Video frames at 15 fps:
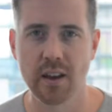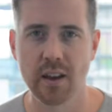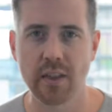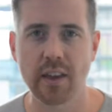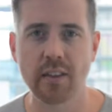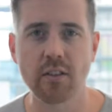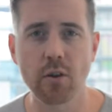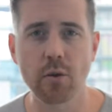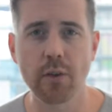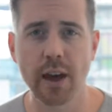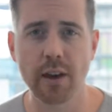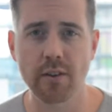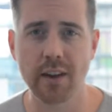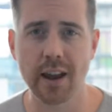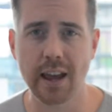That's
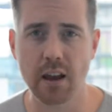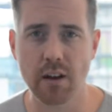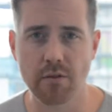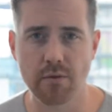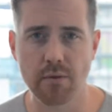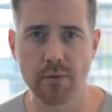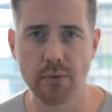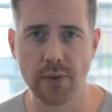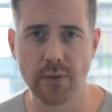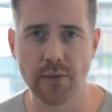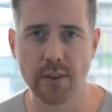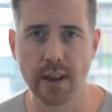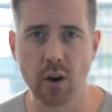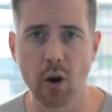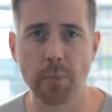
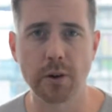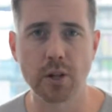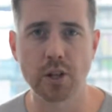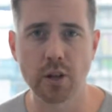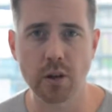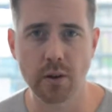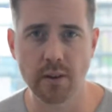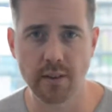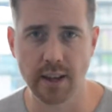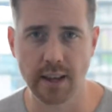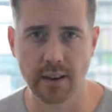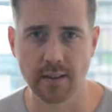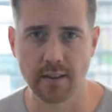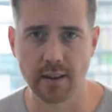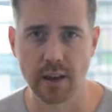2,850
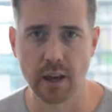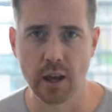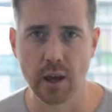opportunities